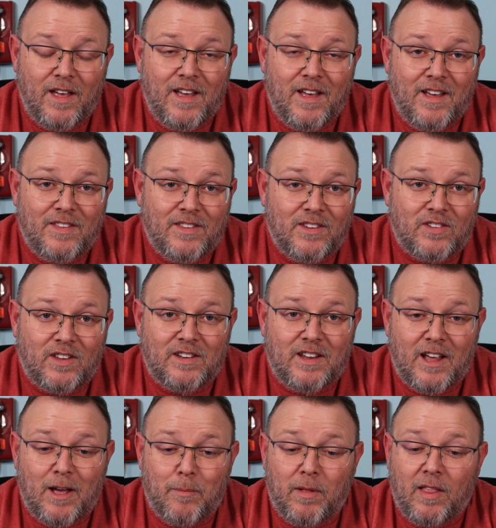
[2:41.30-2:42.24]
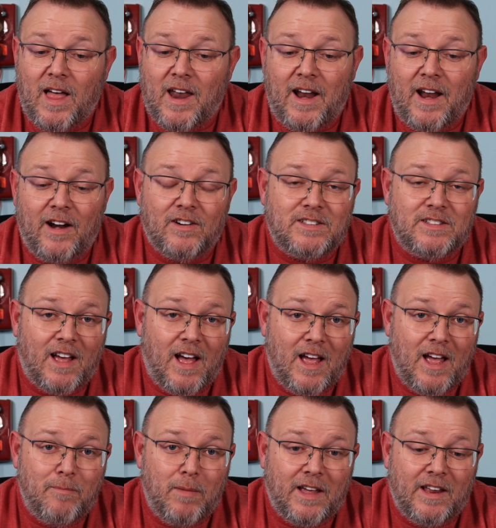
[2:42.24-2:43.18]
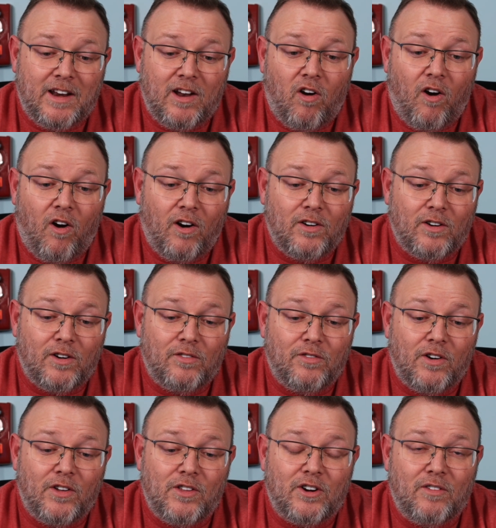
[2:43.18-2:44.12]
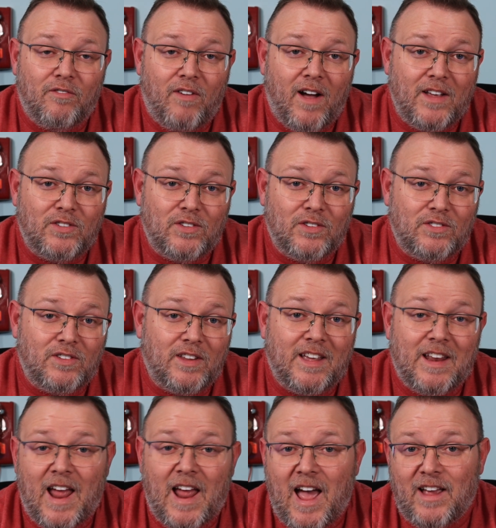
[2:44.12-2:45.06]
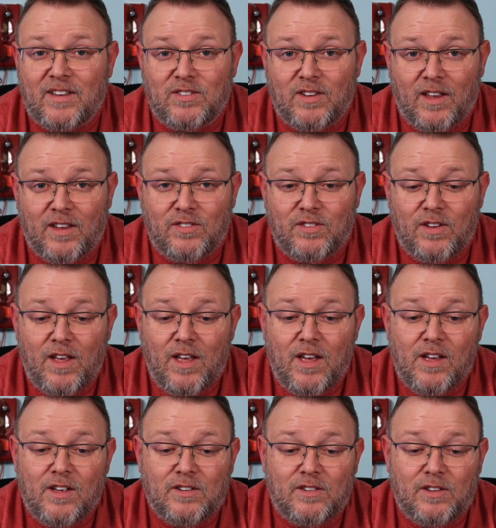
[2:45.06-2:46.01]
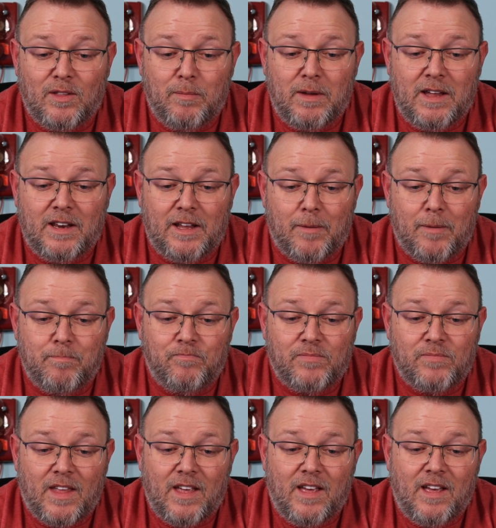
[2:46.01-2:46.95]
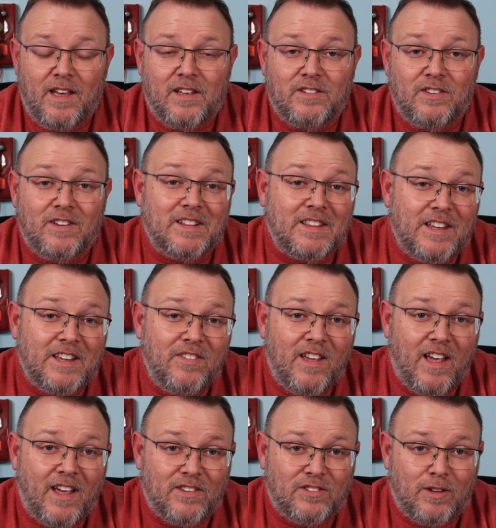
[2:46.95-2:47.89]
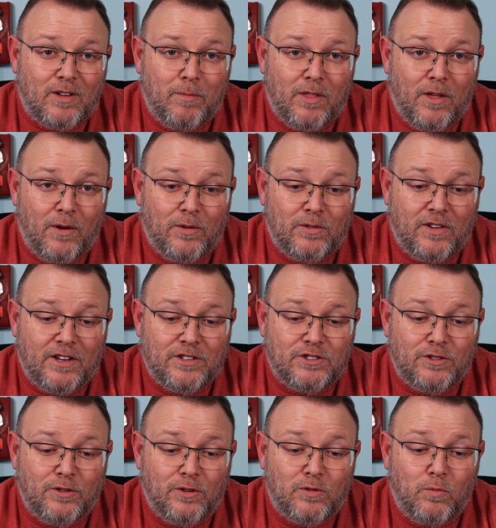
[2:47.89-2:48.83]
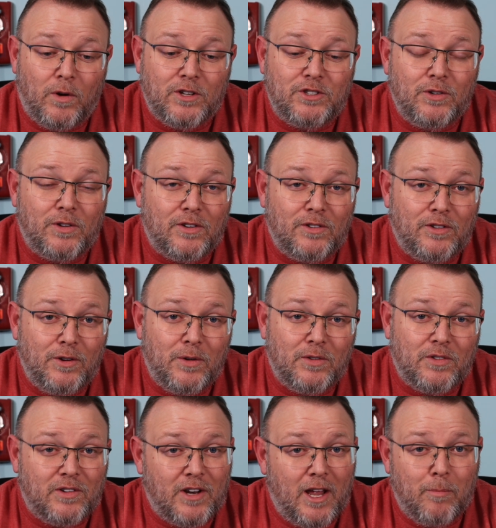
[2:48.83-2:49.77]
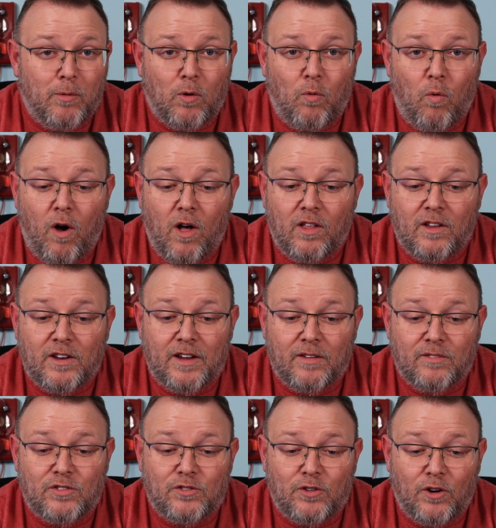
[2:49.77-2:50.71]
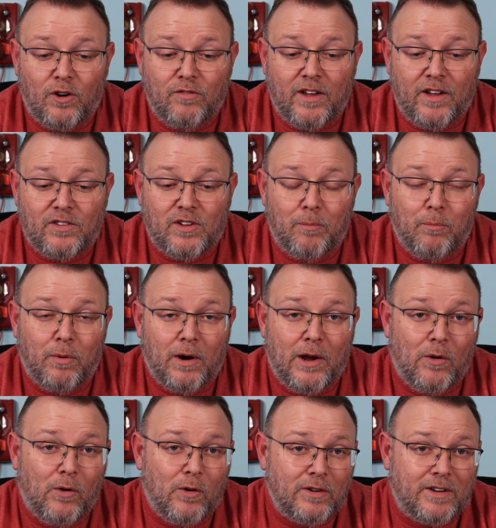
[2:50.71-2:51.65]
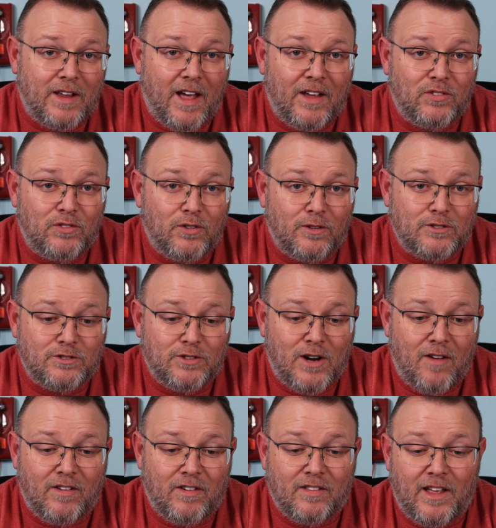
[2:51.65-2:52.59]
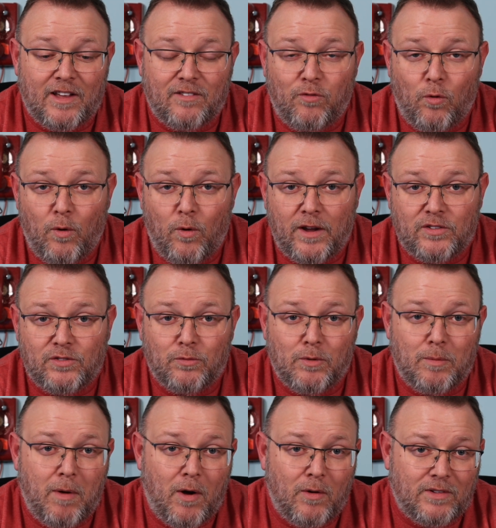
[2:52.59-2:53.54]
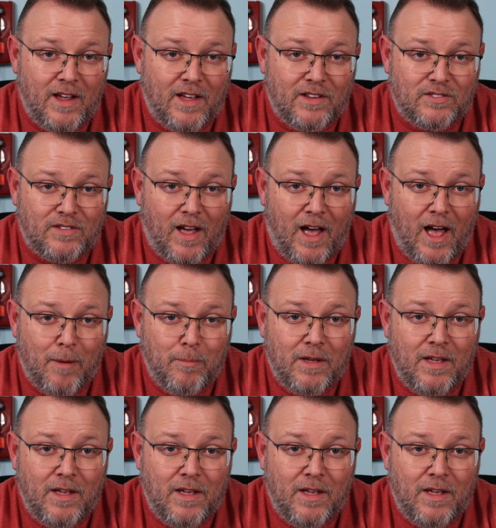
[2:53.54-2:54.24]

This can take up a lot of airtime, making it harder for other devices to get access to the medium. To alleviate some of those issues, what you can do is enable quality of service and prioritize certain traffic like voice, remote desktop,